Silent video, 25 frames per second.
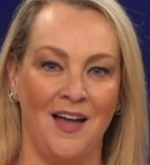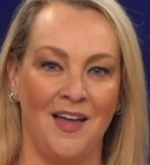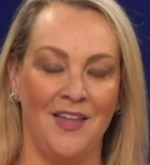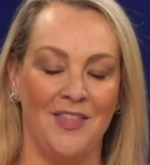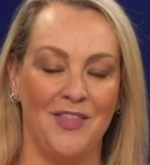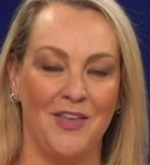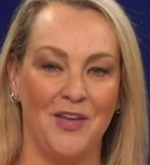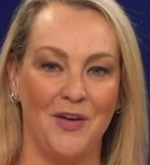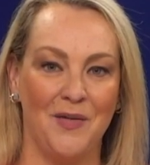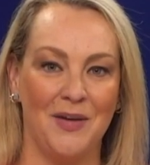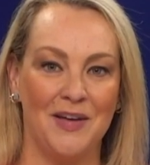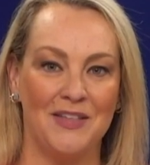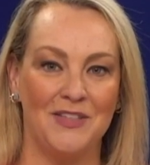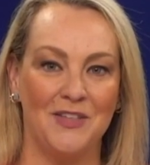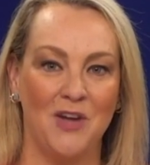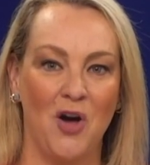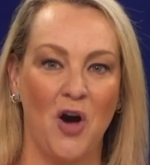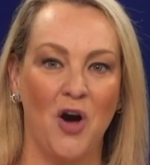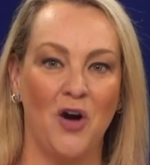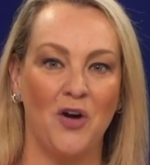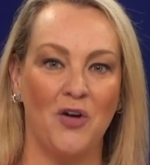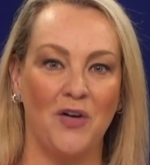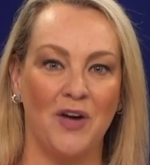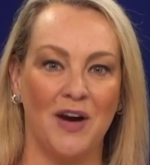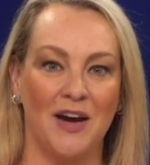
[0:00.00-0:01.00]
The US
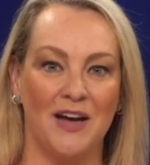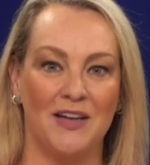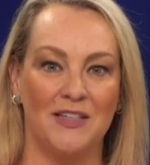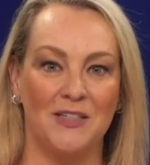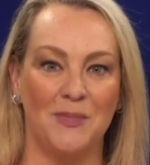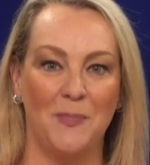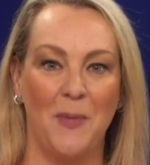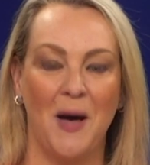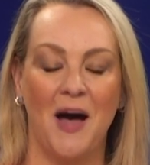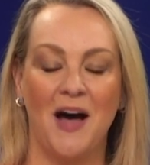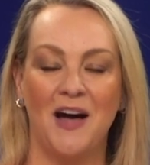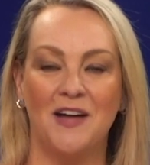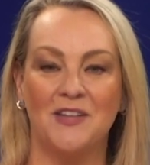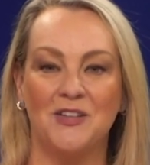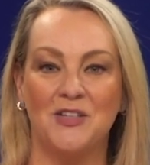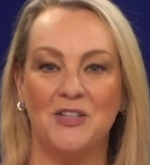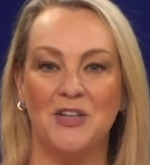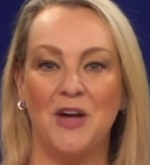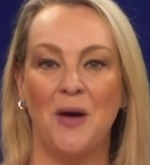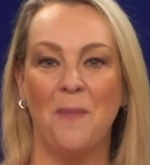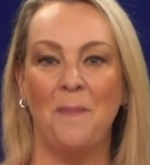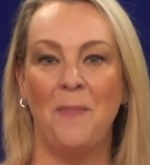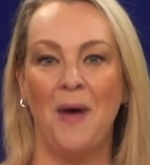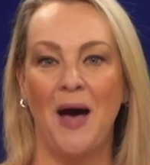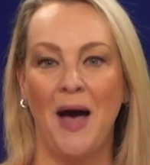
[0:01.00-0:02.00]
Congress passed
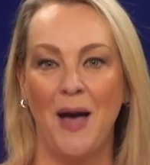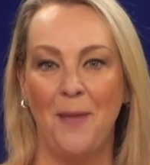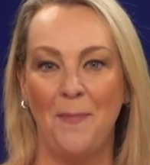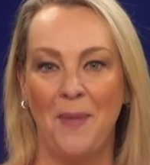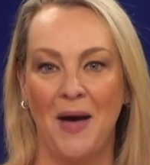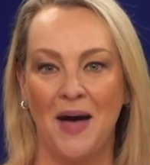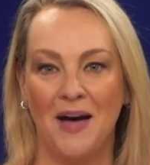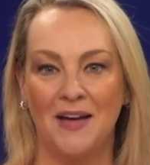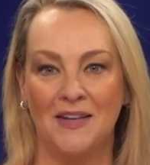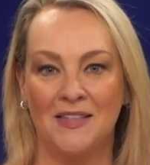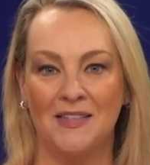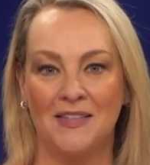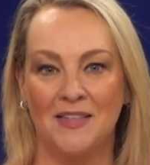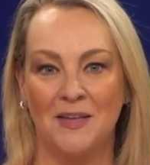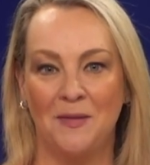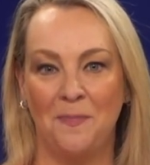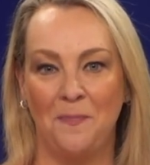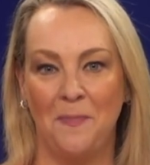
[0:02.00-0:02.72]
a bipartisan